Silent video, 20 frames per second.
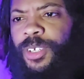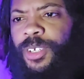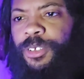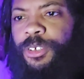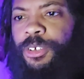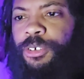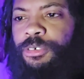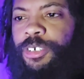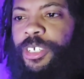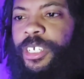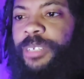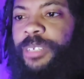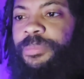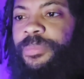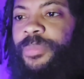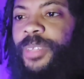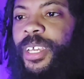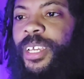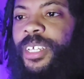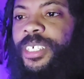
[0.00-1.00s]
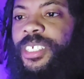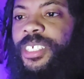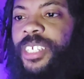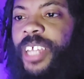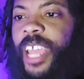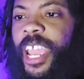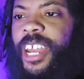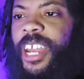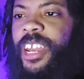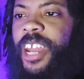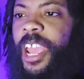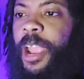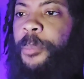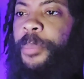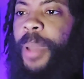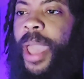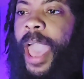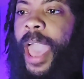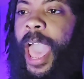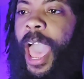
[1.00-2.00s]
Yuji, standing there,
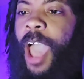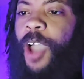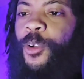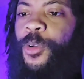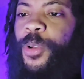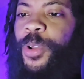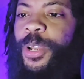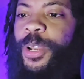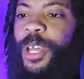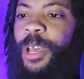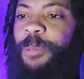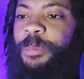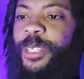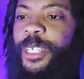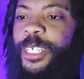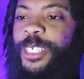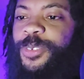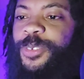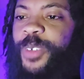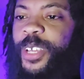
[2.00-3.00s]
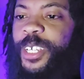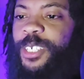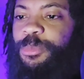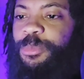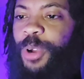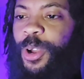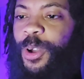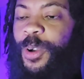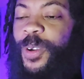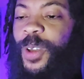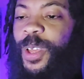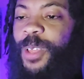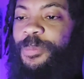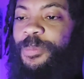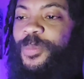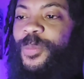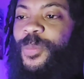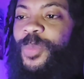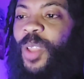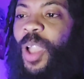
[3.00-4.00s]
powering up this fist, bro.
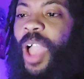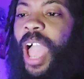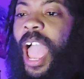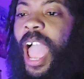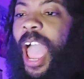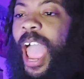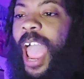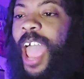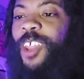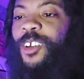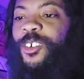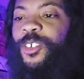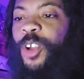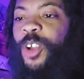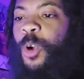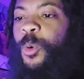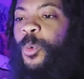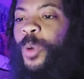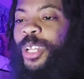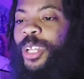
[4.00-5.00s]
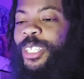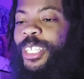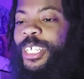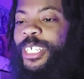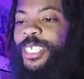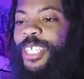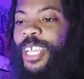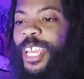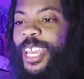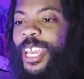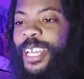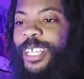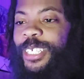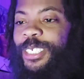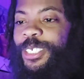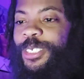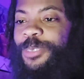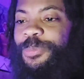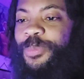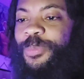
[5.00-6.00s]
I don't know what this
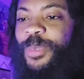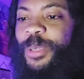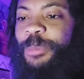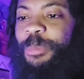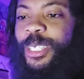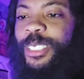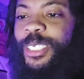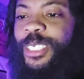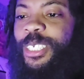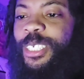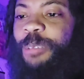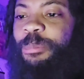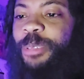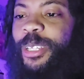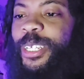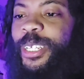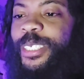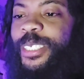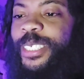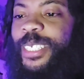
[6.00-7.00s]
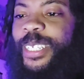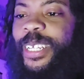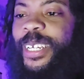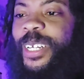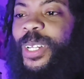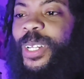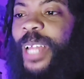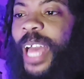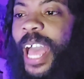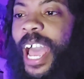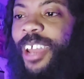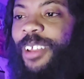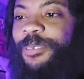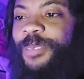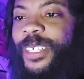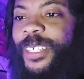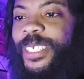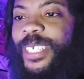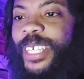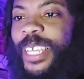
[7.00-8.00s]
is, but something is in the cloud
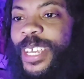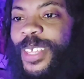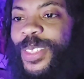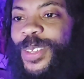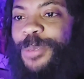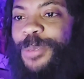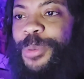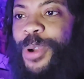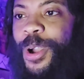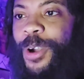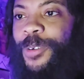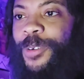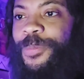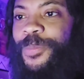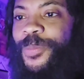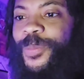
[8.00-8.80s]
of this ether, bro.